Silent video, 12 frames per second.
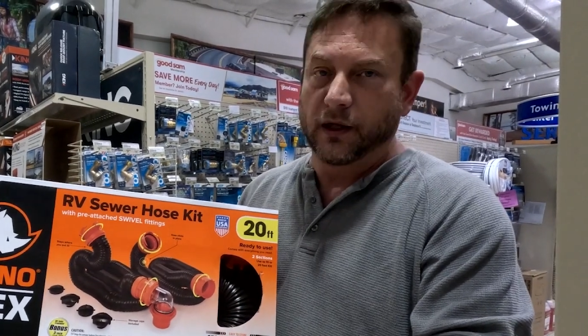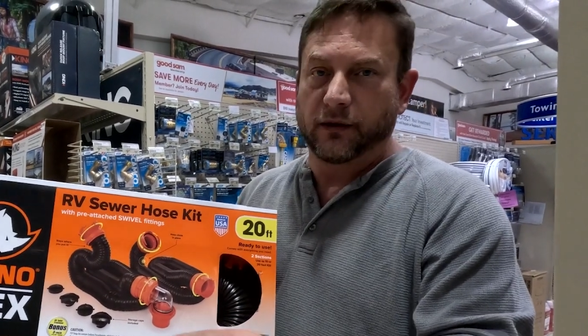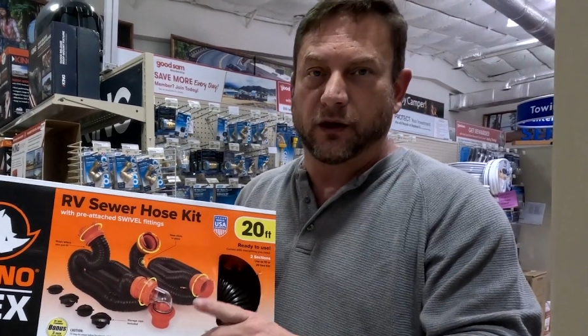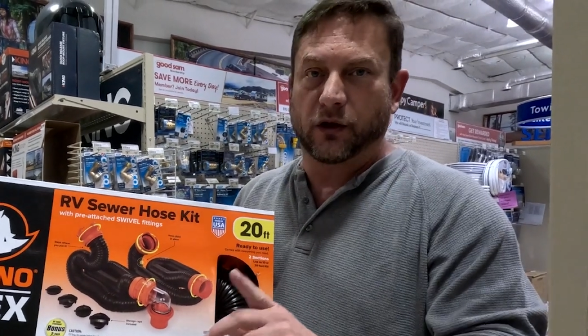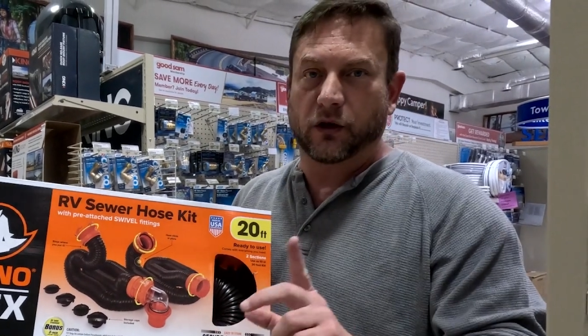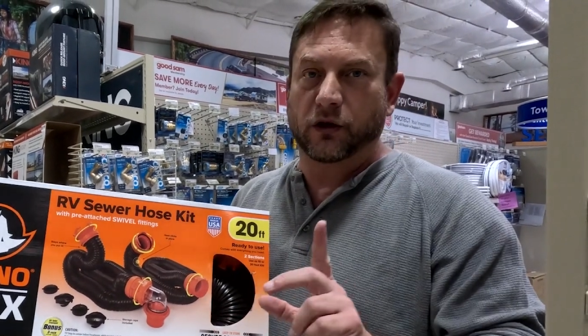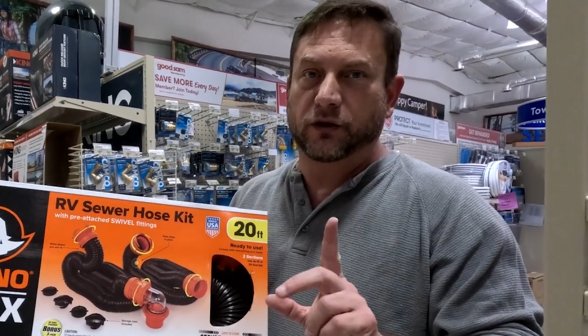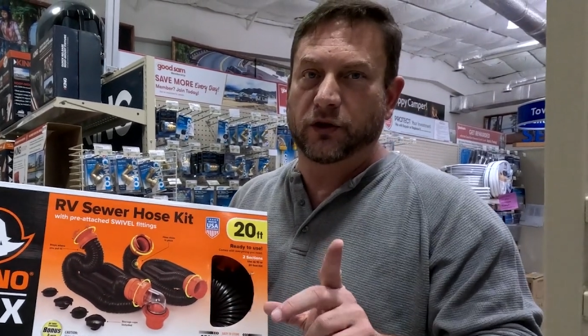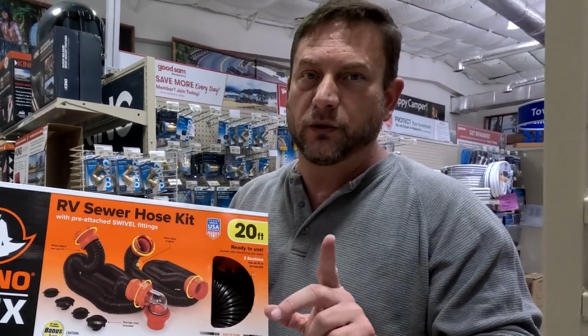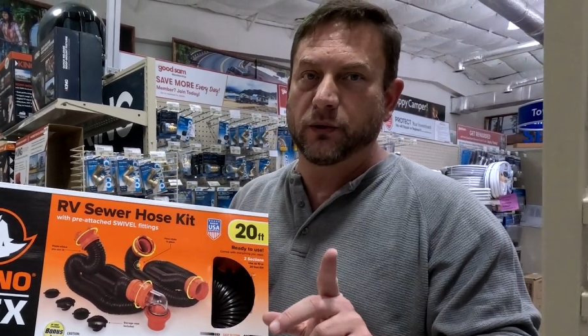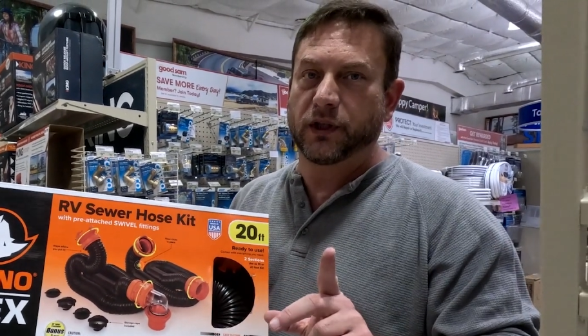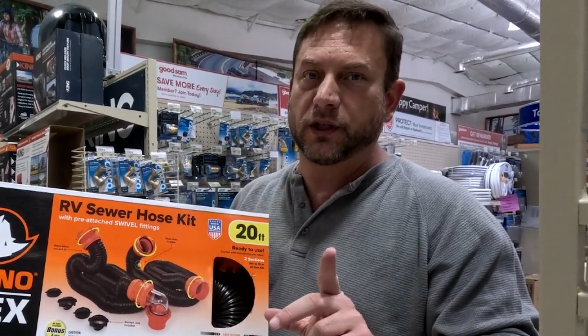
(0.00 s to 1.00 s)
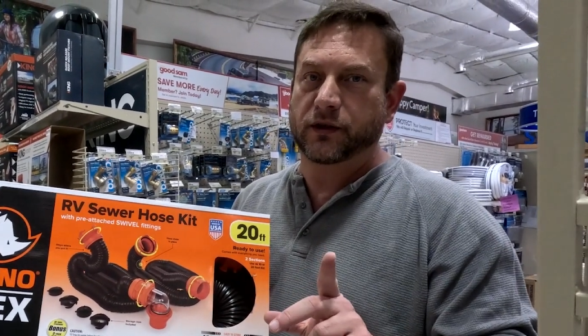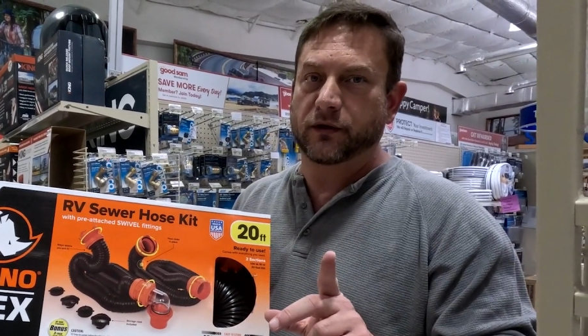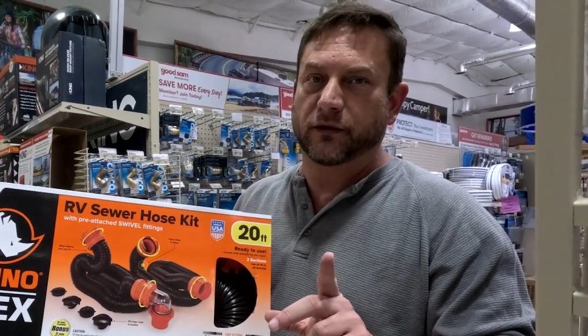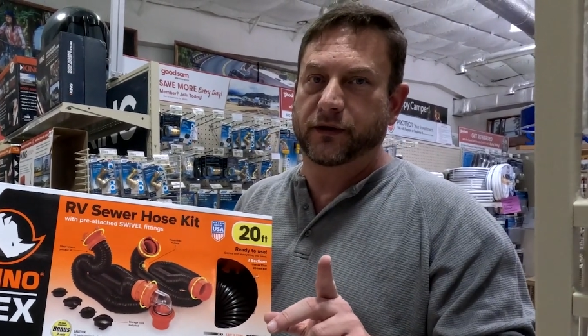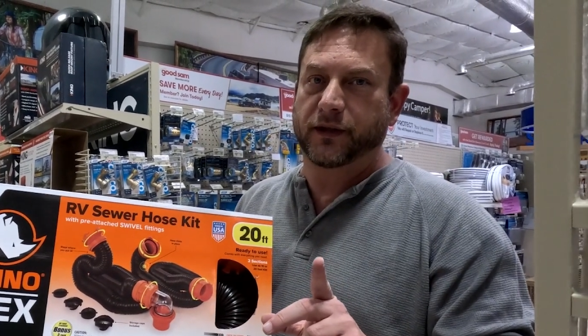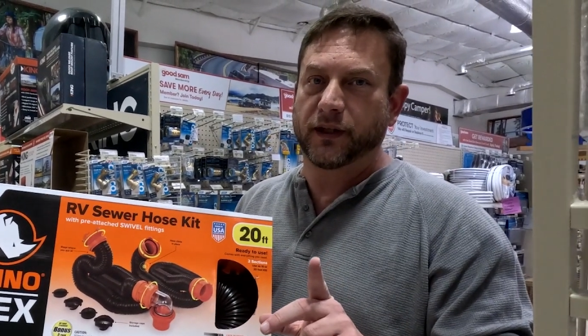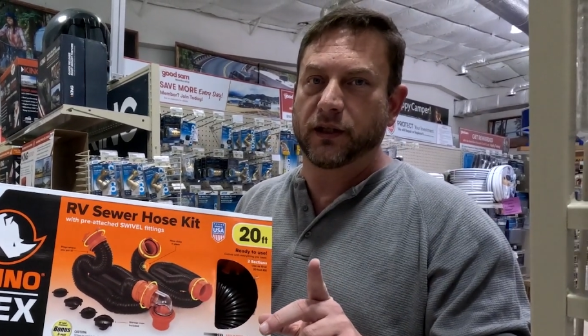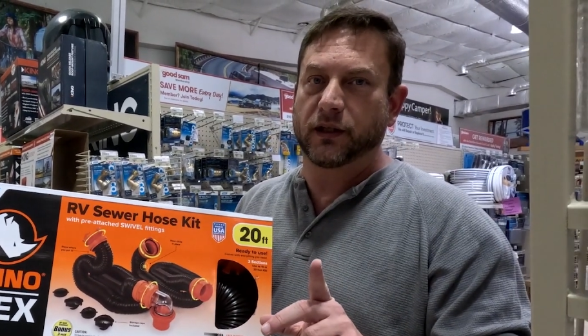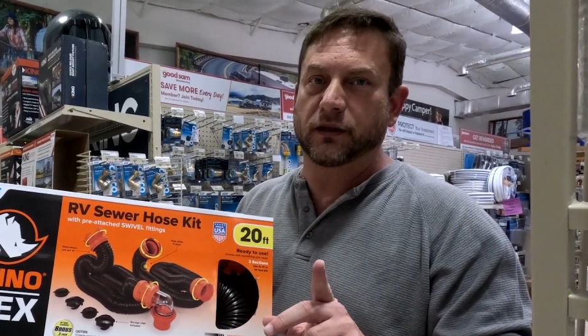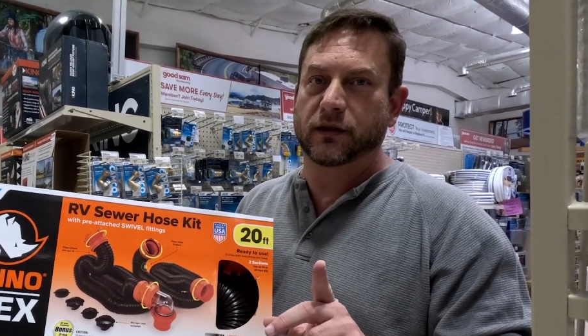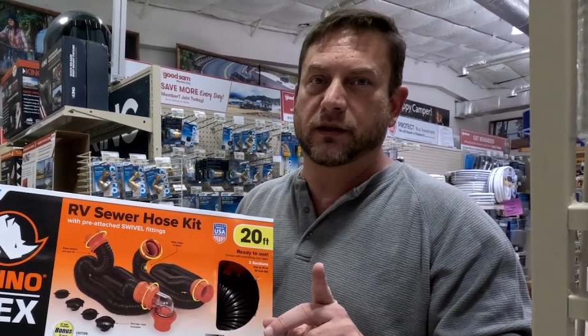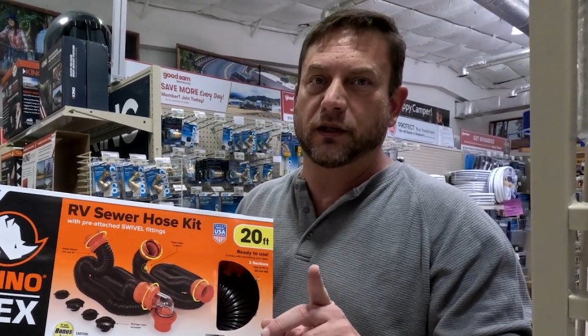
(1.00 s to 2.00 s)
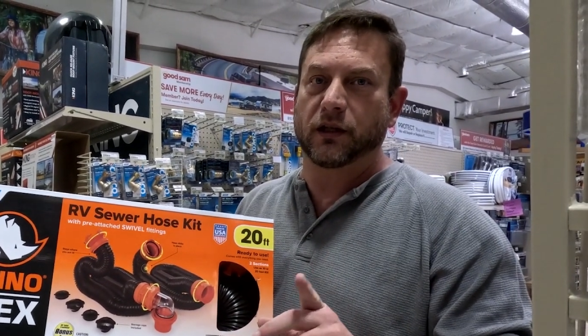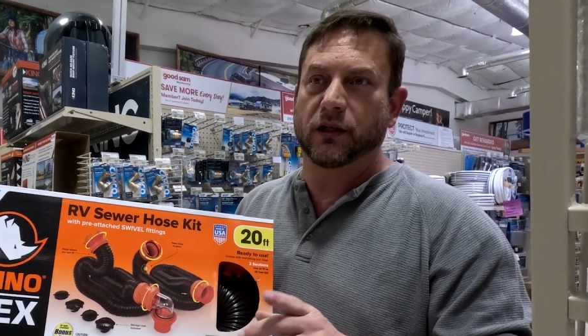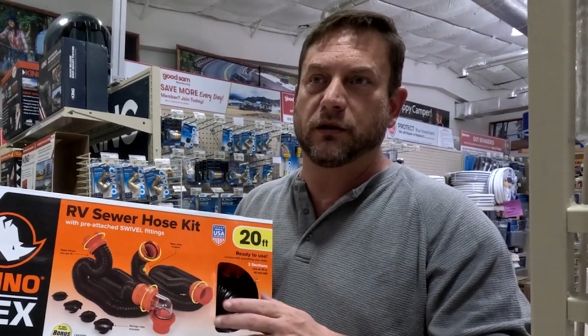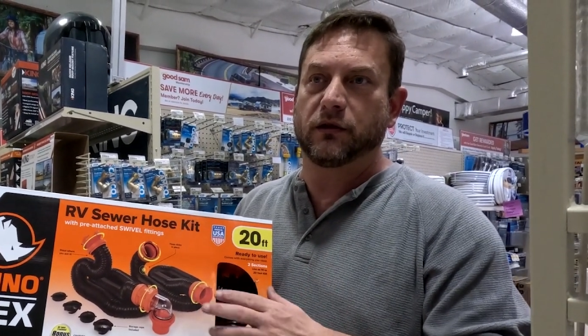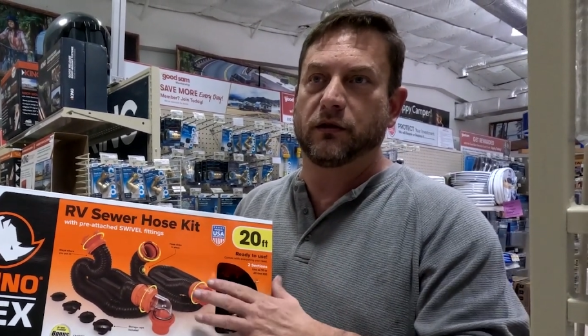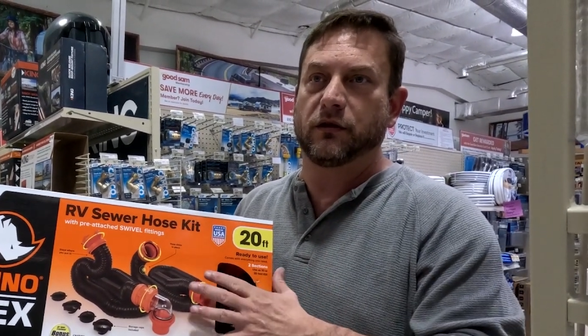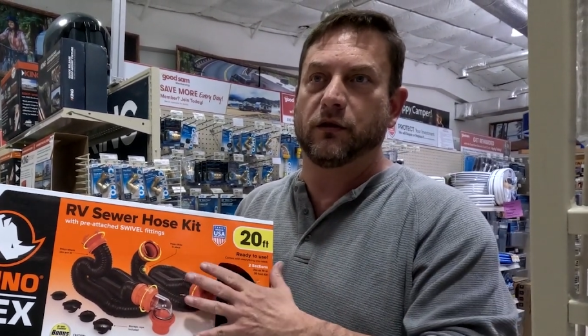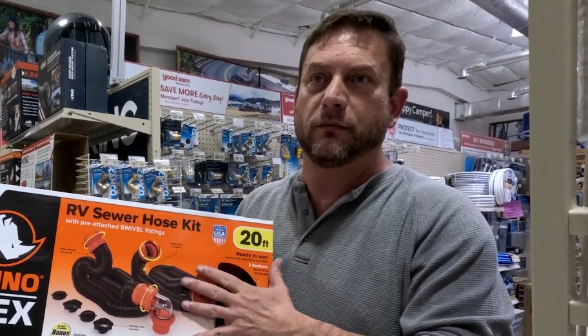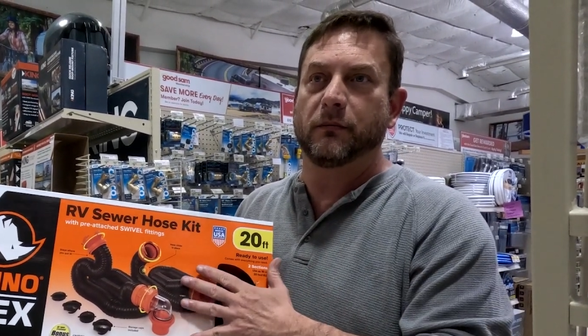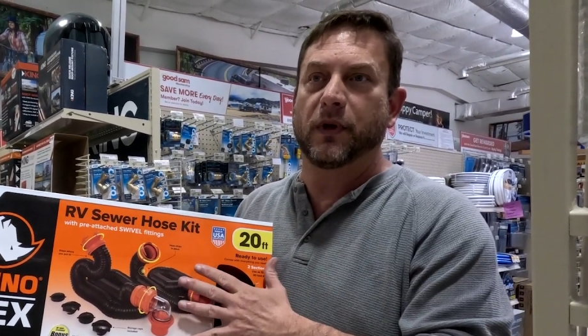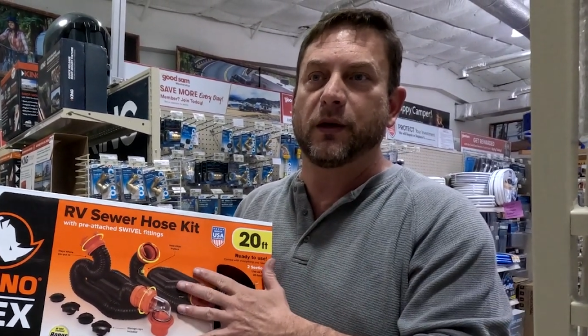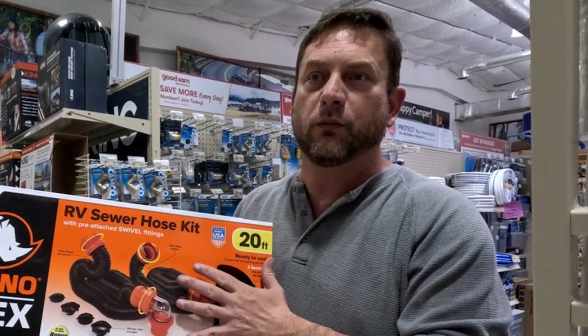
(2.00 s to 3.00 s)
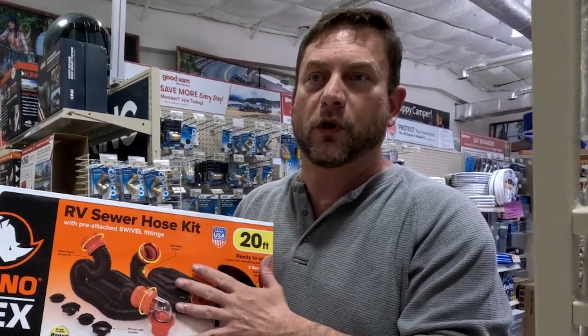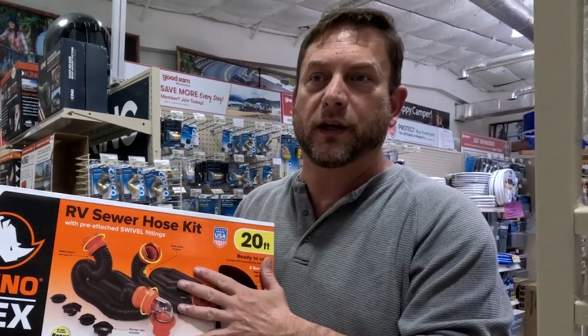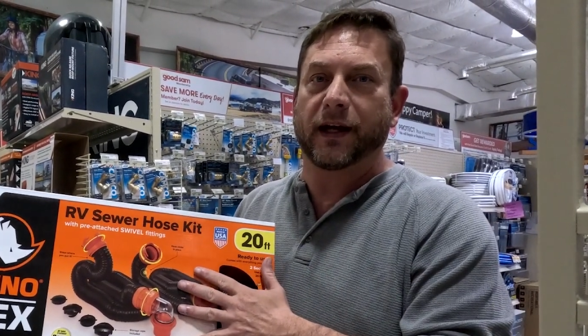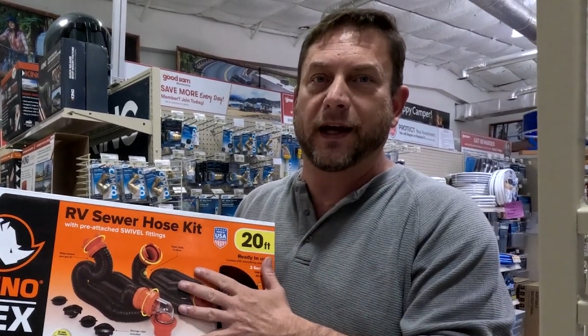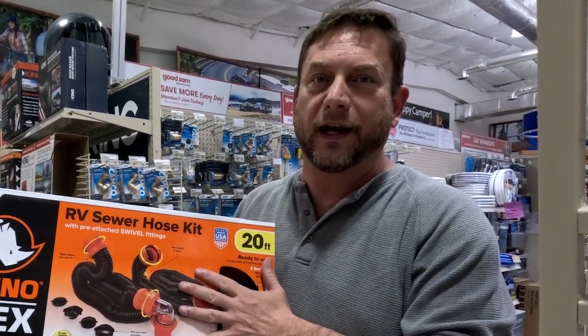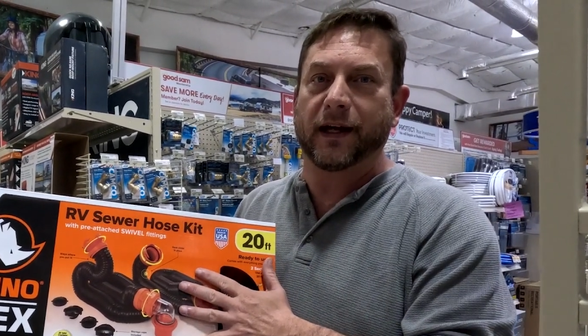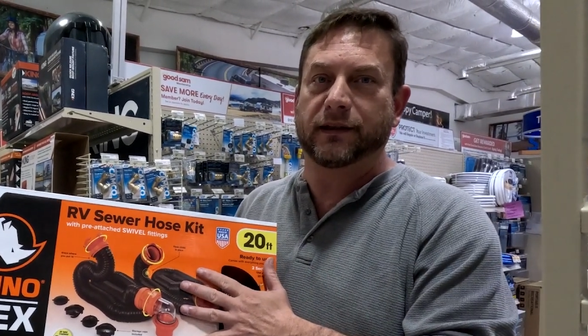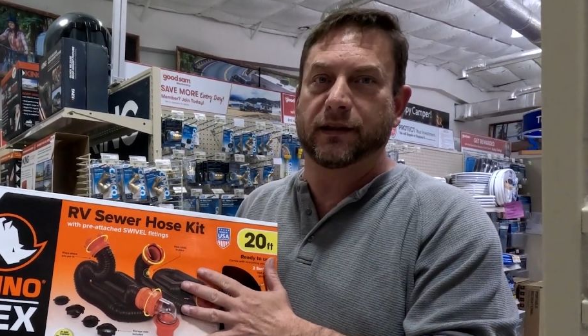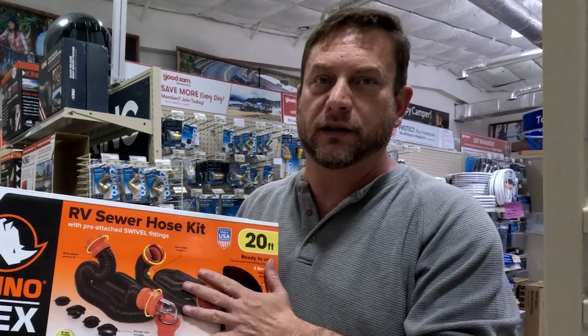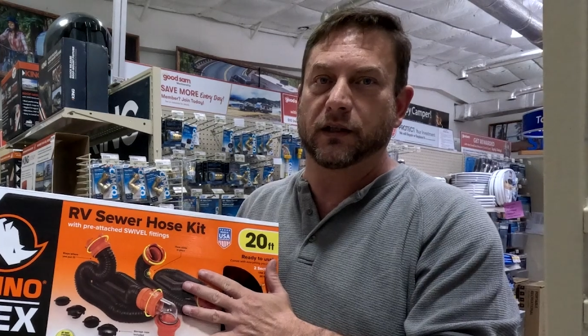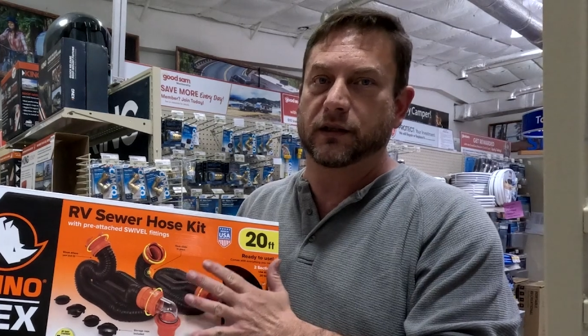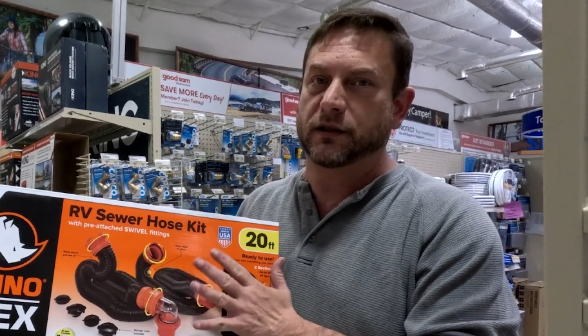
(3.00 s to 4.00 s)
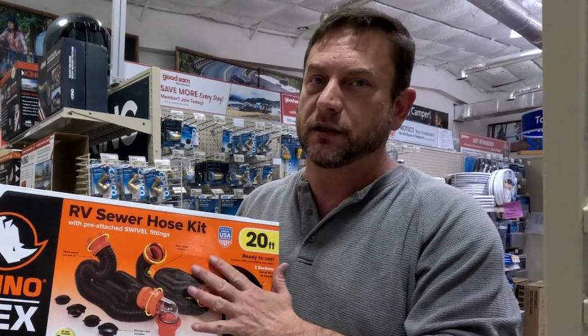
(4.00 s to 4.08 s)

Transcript: There are two additional things that you may want to add to this.